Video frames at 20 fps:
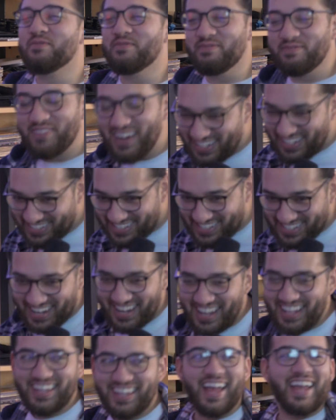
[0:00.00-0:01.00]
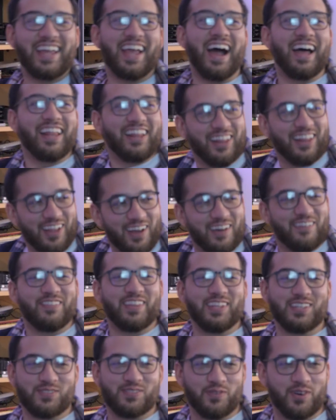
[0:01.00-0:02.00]
much. Like, I love
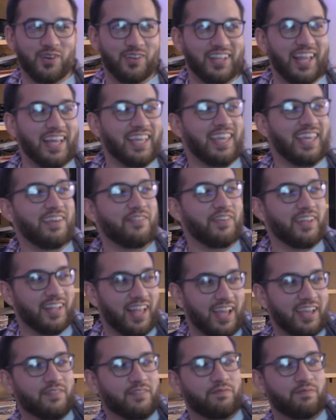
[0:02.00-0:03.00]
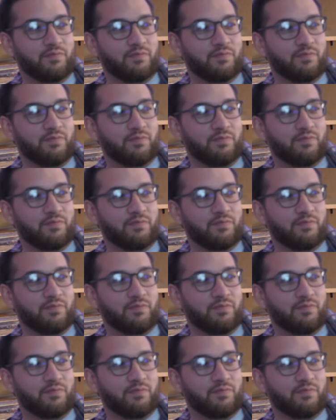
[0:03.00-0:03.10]
this world. Like, even like